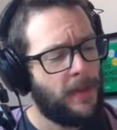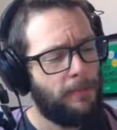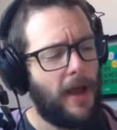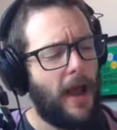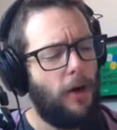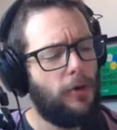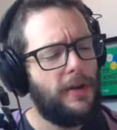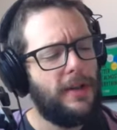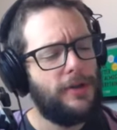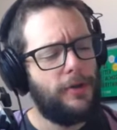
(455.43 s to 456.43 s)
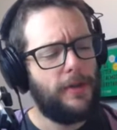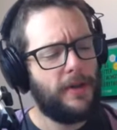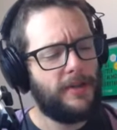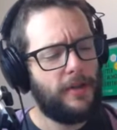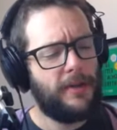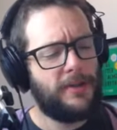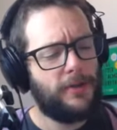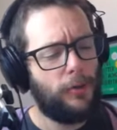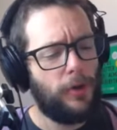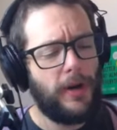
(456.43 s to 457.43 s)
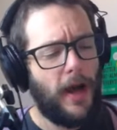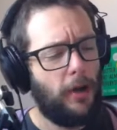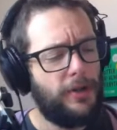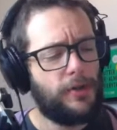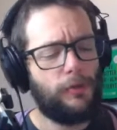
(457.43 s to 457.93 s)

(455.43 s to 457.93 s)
But how could he do this unless there were knowledge